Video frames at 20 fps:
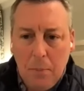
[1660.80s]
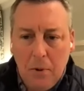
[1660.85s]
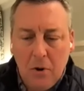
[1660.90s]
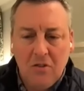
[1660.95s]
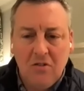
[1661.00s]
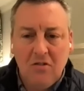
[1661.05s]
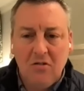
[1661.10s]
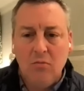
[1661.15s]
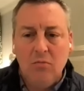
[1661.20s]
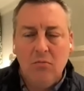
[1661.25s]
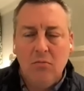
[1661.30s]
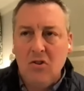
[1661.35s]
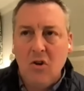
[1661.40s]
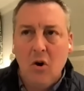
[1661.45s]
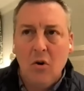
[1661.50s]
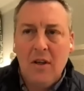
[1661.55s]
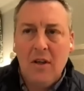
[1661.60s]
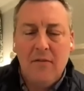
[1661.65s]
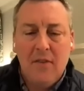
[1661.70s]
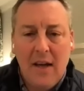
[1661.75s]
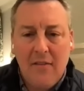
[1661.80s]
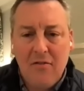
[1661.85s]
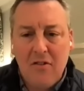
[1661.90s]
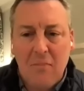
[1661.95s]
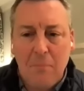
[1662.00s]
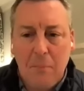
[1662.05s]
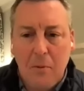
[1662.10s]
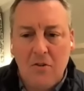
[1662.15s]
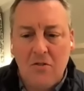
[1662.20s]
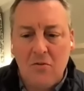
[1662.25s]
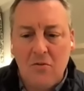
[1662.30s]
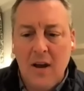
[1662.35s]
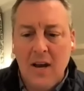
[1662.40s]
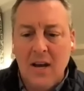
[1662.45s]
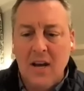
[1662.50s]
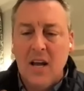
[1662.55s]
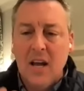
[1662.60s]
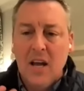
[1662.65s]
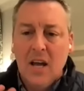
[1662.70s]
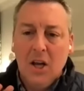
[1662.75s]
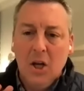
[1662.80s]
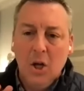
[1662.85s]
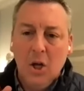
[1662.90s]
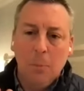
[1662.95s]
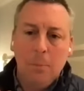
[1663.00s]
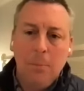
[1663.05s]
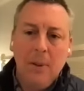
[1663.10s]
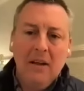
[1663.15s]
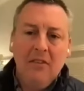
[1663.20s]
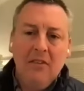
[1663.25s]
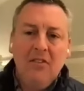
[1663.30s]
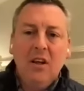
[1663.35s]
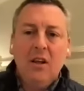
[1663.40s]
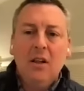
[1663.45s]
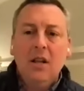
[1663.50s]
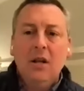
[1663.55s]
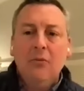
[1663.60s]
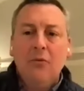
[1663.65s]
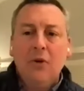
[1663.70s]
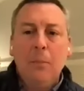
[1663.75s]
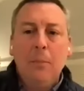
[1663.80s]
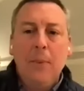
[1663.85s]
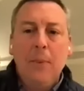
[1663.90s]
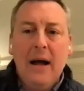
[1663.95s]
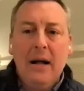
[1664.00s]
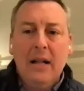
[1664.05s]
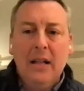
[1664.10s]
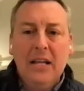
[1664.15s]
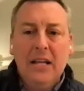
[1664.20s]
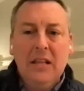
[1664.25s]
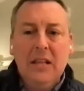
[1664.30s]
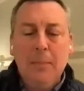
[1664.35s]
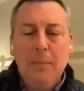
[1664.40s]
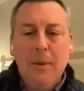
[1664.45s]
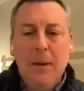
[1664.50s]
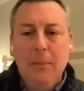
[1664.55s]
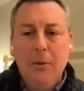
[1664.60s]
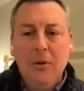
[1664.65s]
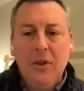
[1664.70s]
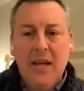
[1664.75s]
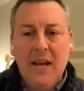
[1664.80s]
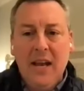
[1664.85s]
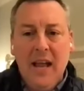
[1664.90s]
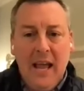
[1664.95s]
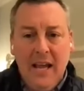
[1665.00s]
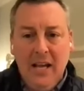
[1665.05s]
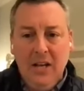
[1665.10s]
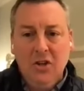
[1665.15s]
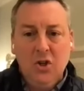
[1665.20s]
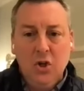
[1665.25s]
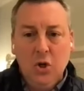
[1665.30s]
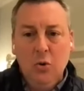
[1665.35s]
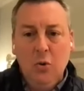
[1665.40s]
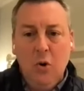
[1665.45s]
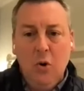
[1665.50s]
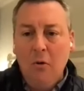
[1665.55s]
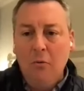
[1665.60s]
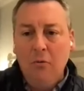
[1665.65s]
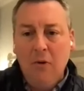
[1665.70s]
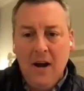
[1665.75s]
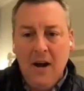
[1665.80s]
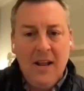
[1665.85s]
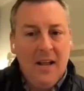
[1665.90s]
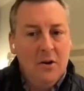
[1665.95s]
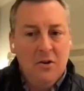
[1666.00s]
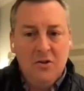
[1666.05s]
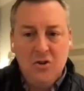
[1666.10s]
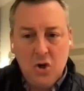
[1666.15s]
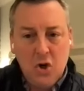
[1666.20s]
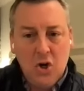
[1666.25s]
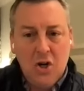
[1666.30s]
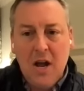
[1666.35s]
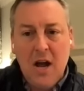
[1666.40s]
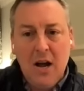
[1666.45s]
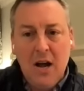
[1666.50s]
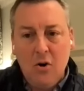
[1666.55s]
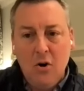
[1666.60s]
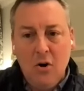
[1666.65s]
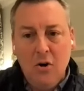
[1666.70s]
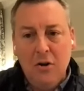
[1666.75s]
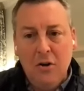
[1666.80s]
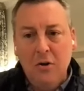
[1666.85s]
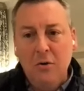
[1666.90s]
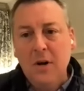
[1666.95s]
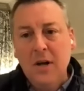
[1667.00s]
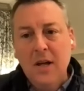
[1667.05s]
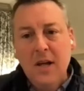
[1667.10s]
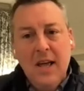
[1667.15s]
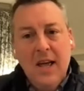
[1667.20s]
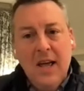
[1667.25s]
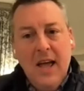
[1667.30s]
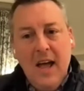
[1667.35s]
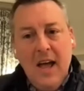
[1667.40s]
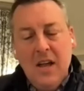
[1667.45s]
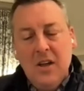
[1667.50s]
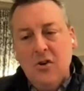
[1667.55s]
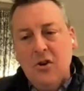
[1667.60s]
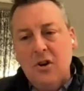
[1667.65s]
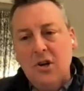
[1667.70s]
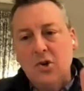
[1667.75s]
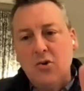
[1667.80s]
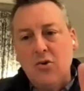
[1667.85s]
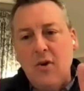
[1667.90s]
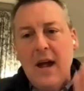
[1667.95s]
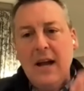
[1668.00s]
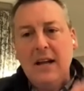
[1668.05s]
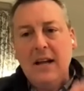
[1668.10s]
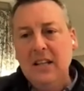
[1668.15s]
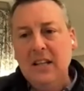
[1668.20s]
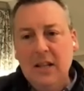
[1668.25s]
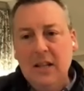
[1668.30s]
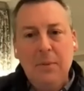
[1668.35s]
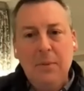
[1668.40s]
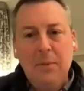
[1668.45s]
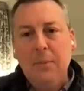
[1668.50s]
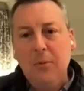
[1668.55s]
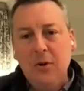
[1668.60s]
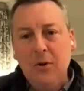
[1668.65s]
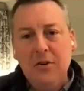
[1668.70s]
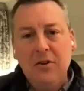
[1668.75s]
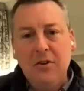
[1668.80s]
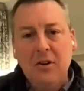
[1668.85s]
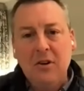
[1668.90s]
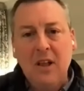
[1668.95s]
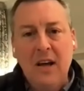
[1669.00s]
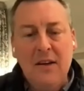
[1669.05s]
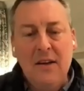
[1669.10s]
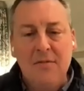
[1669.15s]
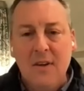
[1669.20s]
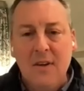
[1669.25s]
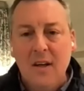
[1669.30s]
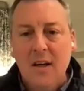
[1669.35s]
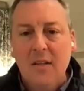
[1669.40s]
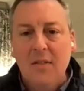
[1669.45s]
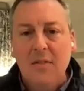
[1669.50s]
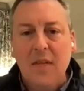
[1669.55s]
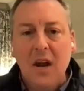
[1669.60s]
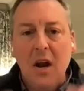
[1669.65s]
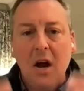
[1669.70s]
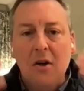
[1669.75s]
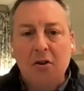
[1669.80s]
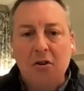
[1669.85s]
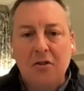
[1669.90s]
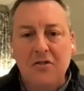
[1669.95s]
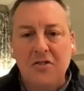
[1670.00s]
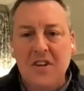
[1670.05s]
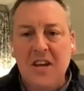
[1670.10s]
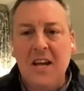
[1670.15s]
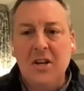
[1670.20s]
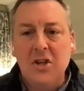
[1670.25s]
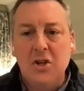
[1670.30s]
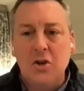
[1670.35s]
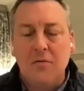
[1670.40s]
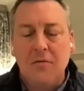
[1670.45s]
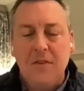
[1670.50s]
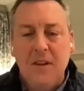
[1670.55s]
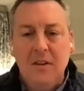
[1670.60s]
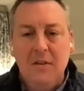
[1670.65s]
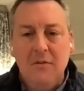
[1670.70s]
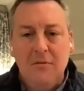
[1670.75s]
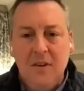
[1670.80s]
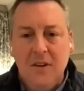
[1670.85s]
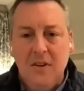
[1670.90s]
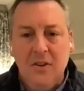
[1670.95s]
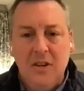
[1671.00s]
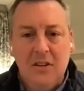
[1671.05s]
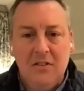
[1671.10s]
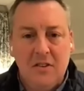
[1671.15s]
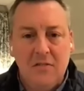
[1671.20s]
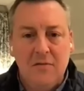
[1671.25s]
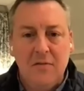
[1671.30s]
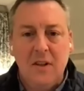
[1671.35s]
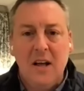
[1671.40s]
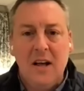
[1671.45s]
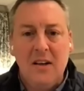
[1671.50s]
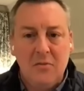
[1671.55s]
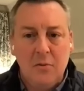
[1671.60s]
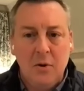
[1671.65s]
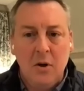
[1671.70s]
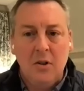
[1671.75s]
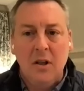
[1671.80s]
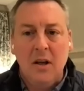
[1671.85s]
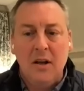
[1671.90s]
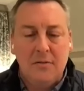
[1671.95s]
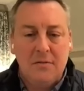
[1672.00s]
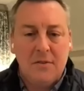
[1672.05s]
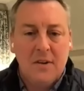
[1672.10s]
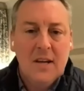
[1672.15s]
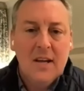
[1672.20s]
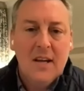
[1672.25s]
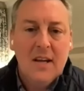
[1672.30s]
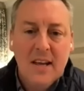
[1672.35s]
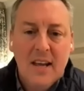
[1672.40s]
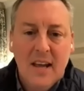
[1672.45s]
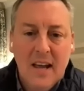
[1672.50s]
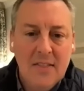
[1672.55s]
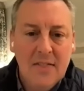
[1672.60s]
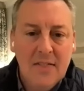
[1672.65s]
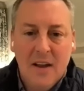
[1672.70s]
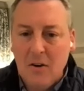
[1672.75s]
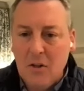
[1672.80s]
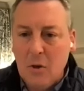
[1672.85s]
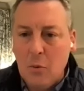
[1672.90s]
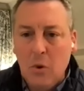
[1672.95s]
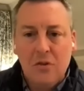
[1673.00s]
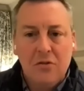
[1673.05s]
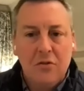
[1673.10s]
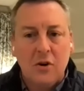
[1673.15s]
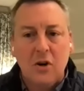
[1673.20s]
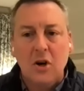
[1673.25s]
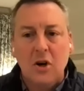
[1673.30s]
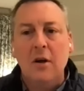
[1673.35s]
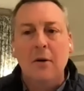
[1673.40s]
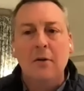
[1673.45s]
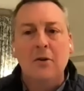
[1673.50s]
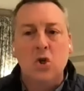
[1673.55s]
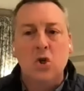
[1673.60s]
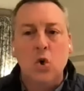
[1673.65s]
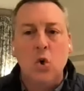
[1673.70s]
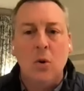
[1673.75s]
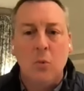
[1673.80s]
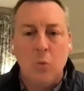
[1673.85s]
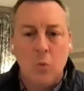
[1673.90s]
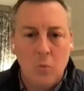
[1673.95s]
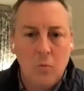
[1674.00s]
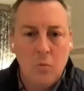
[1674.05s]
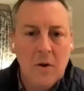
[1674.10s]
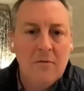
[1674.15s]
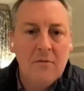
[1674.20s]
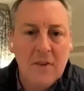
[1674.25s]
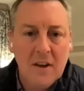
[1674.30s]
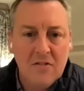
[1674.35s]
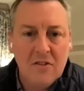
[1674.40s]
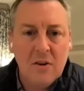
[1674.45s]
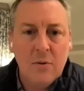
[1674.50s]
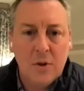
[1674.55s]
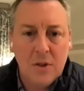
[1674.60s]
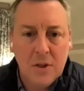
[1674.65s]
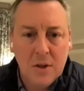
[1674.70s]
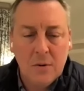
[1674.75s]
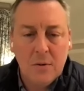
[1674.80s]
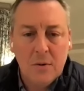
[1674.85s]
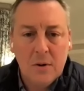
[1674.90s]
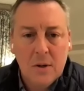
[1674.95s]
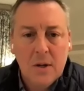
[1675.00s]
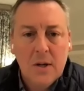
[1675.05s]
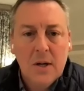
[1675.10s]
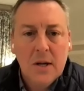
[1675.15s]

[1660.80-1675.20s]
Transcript: pers- don't even have to persuade. You're basically repelling the people that hate you already mm-hmm. and should not call you, right. and you're attracting the people into your life that understand your fe- feelings and philosophy on life, and they're the ones who are going to enjoy investing with you.